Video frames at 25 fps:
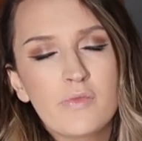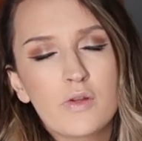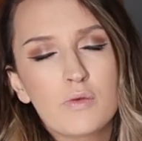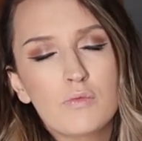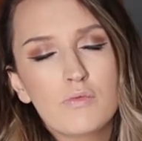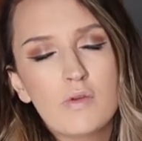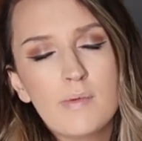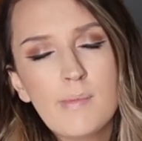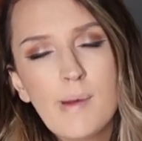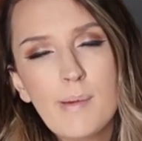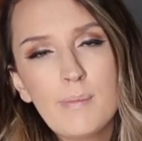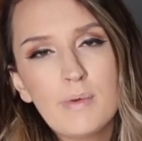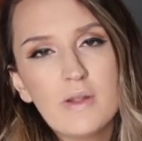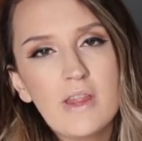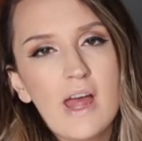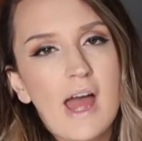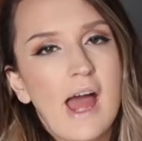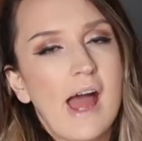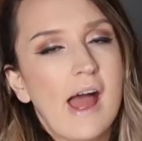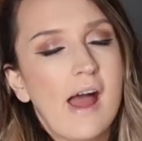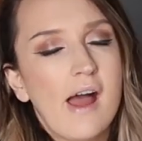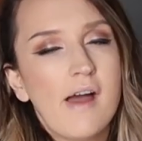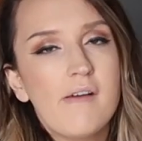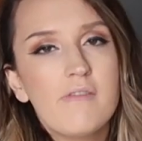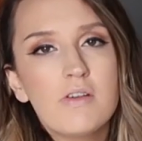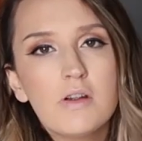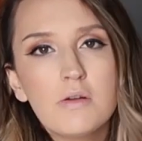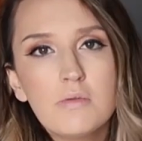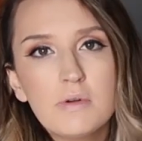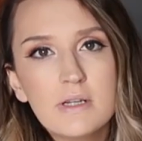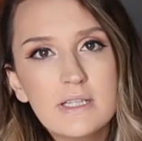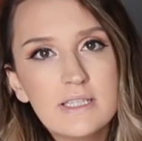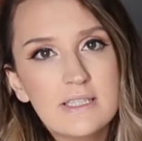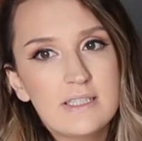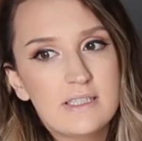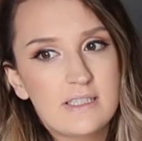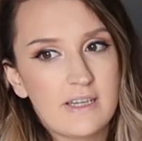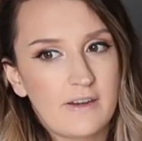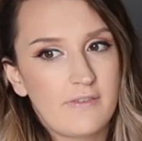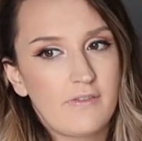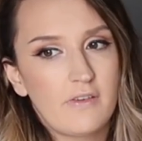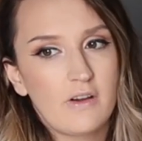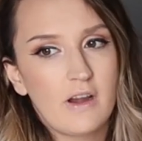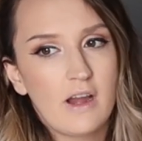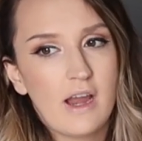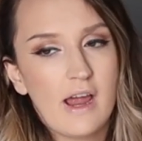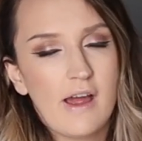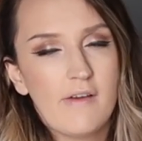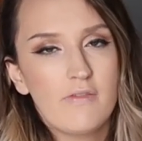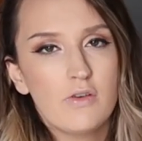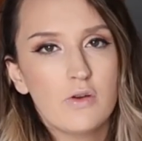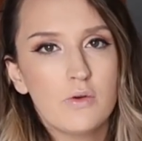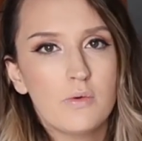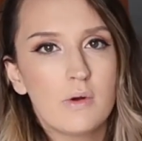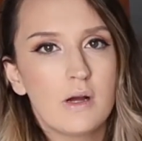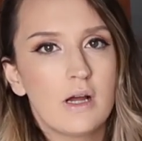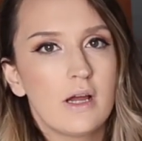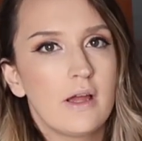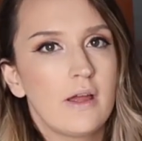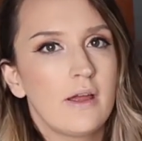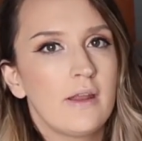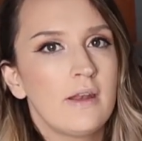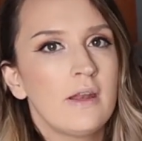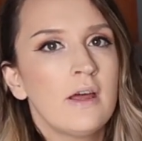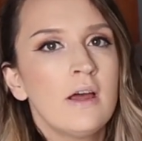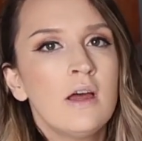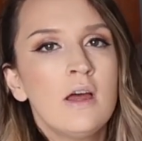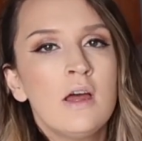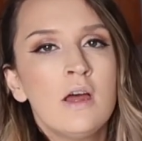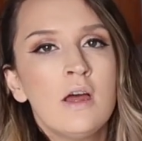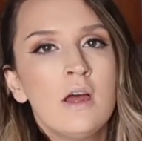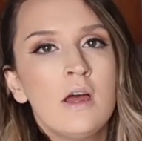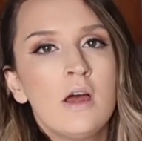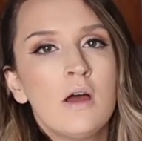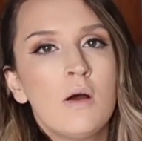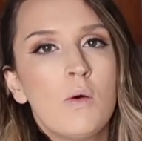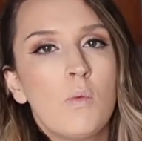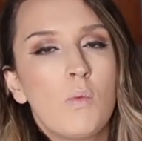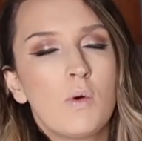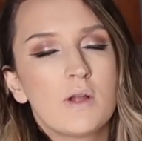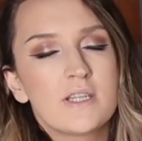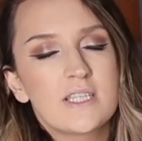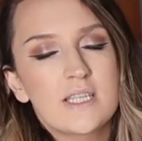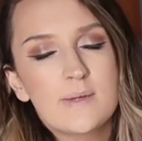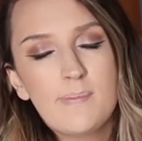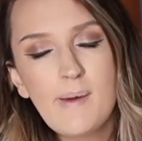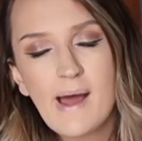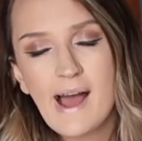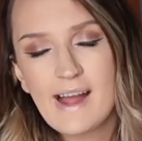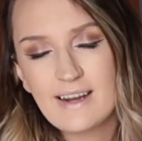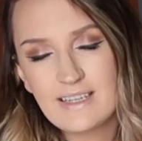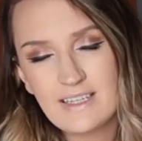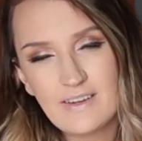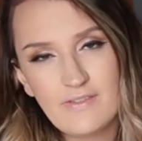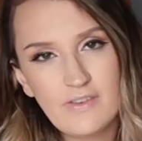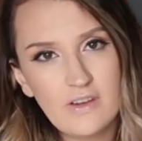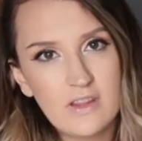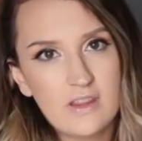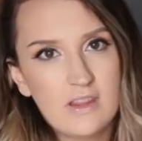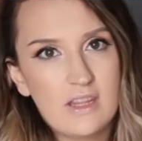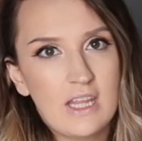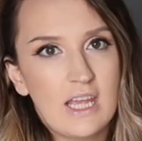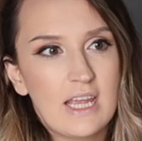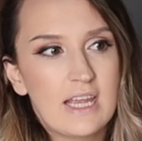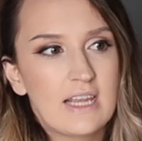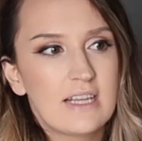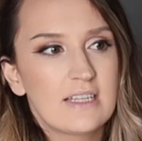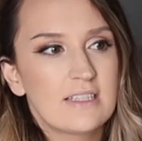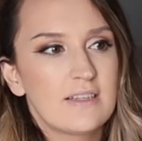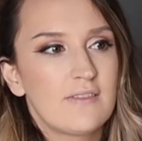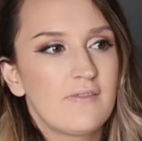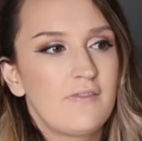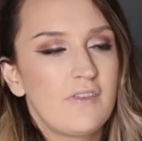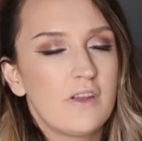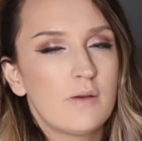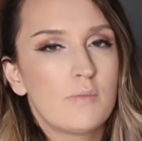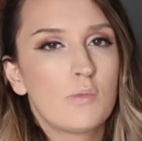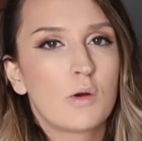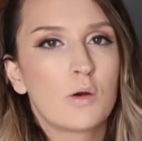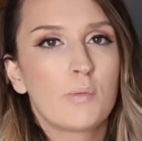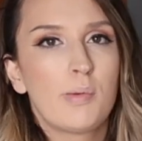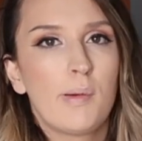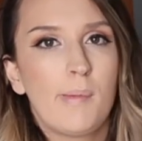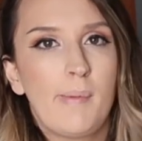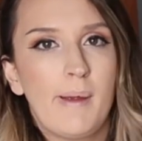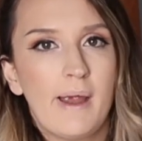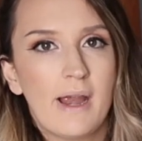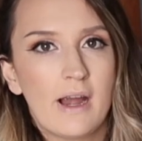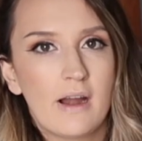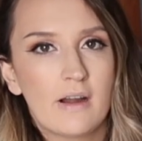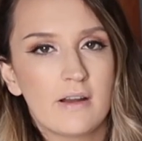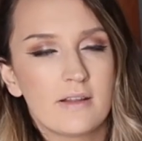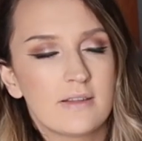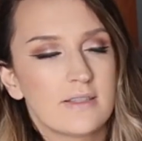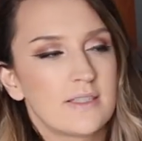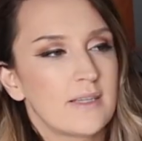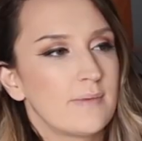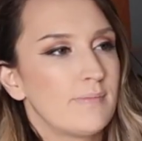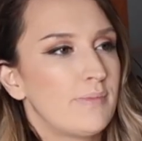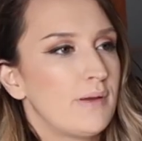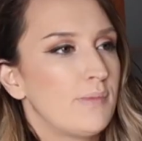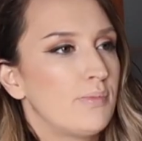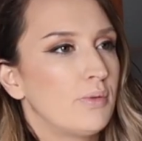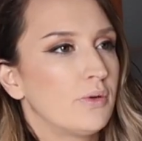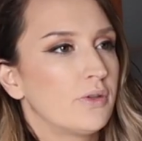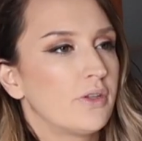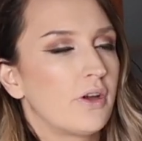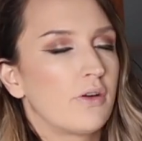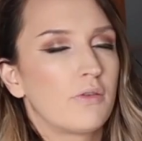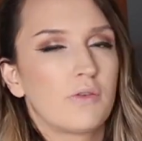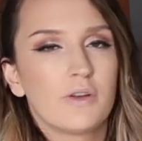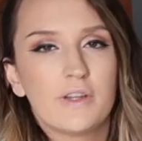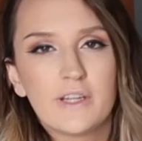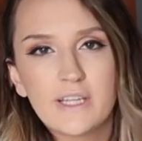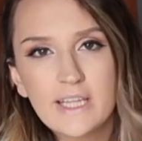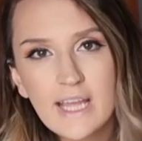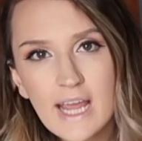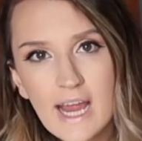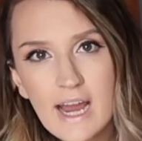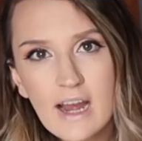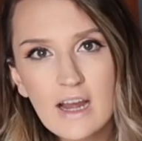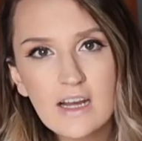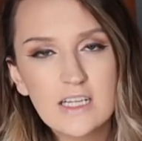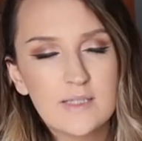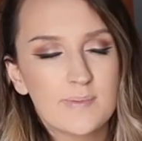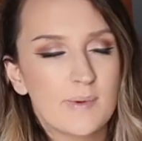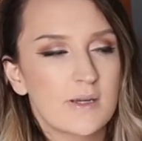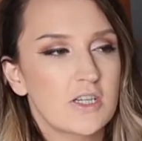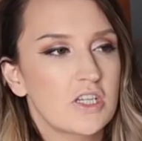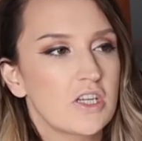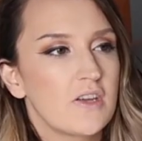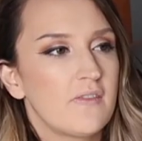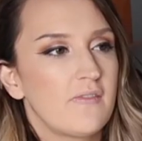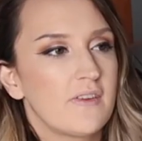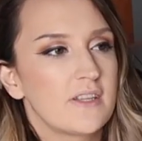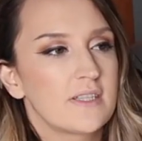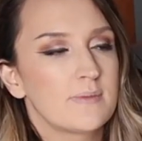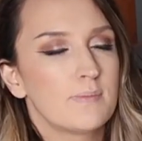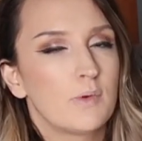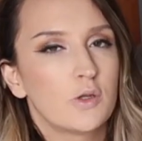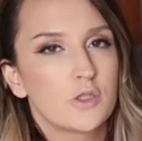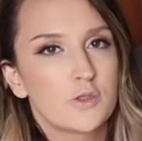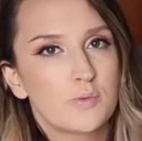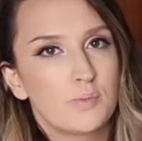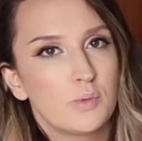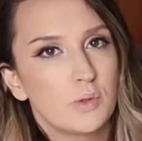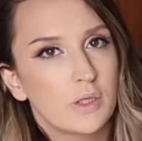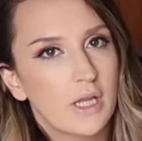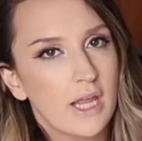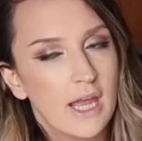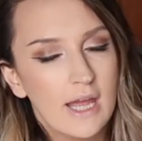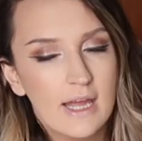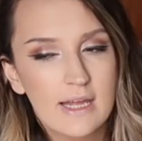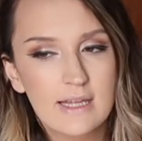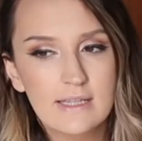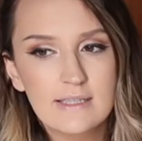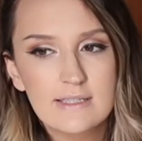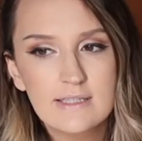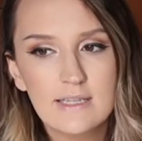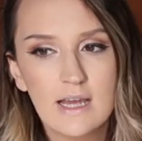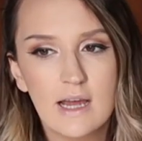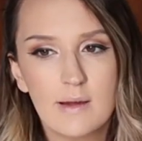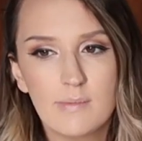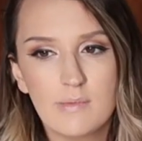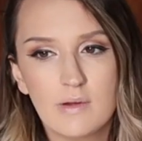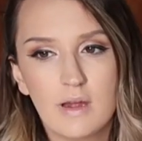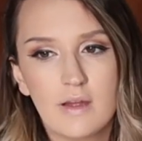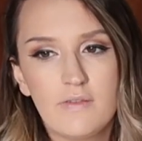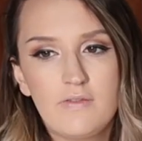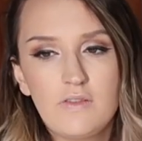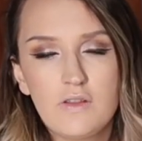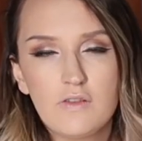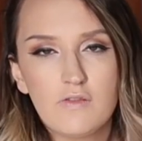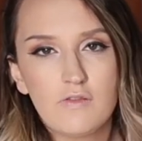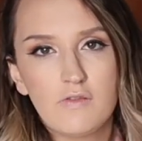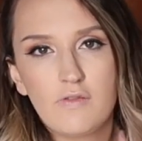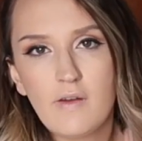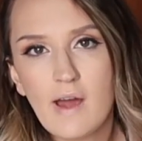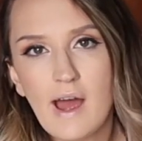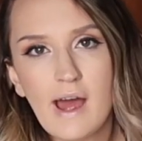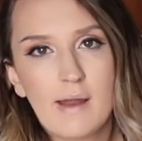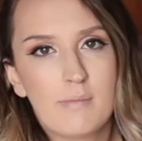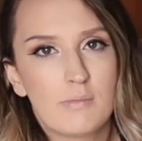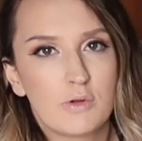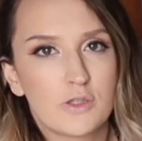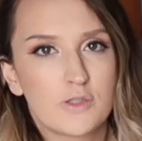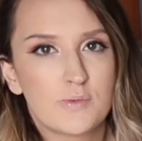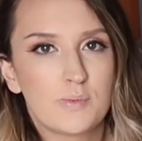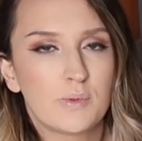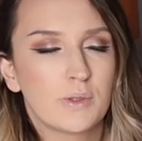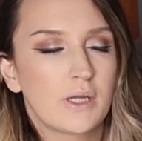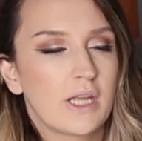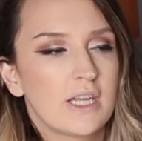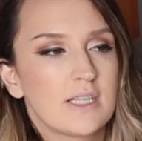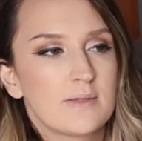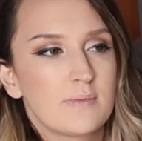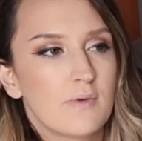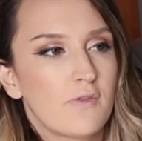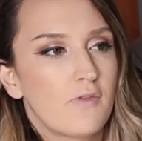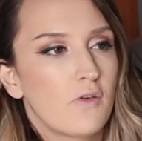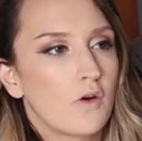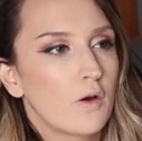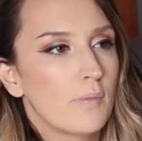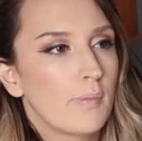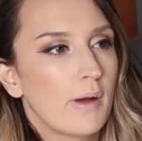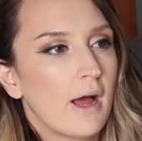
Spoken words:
Remember that everyone's different. Everyone wants to pack different things and feel more prepared, and some people don't really care, especially if it's multiple kids, if you've had multiple kids before.